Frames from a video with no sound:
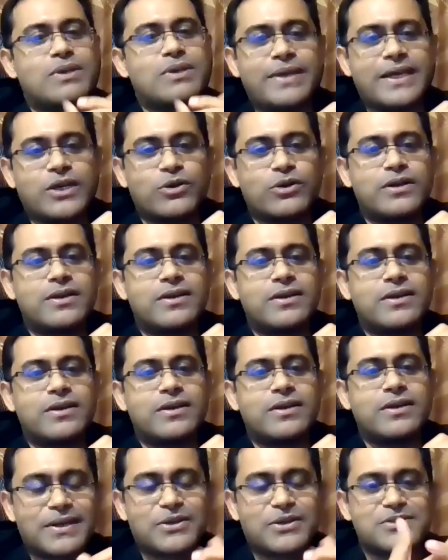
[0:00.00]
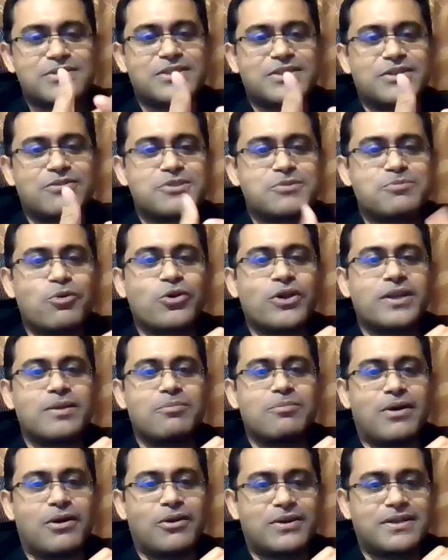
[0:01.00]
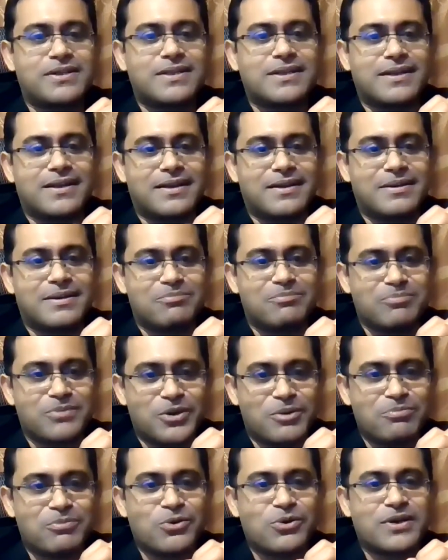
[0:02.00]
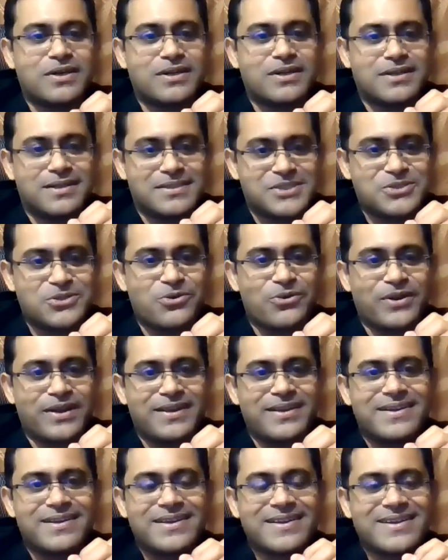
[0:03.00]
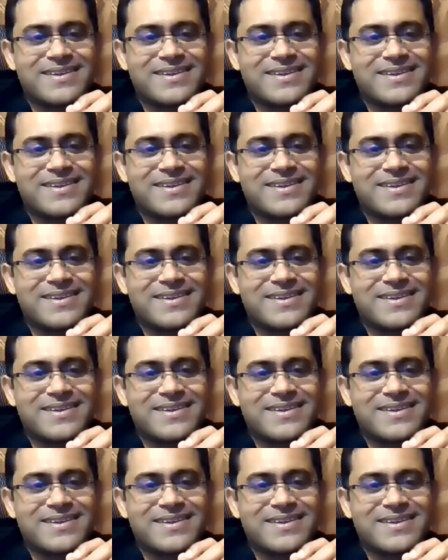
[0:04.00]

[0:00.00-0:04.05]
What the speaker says: would be good because you've spoken about your poker story.